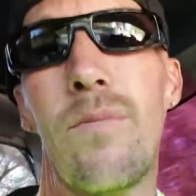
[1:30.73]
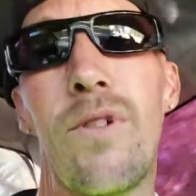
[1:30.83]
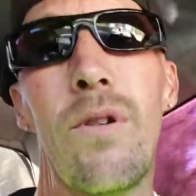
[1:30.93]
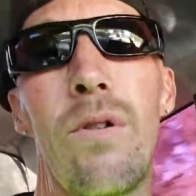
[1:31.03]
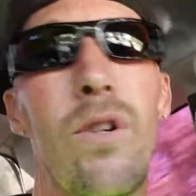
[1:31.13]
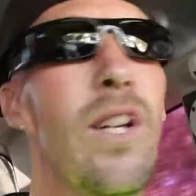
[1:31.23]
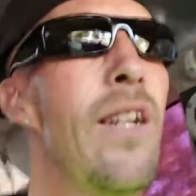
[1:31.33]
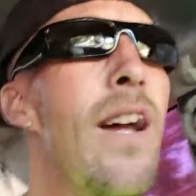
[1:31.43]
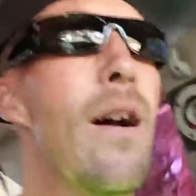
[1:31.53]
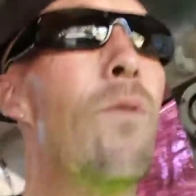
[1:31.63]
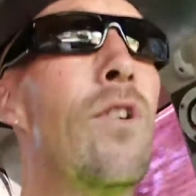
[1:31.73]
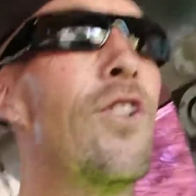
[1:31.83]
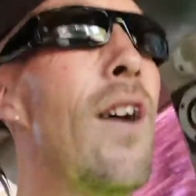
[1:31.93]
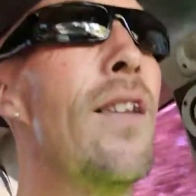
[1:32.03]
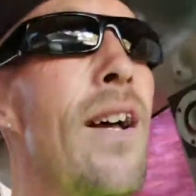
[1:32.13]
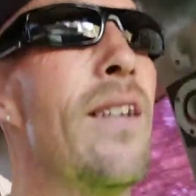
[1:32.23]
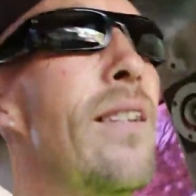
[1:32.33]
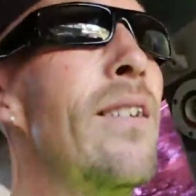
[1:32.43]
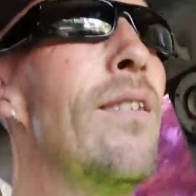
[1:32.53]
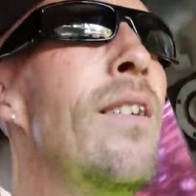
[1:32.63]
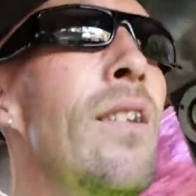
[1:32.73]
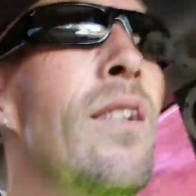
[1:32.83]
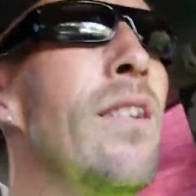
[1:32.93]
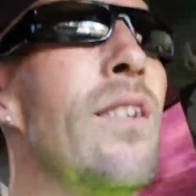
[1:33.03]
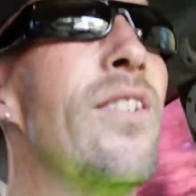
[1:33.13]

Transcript: So, okay, yeah, I want to try that. And then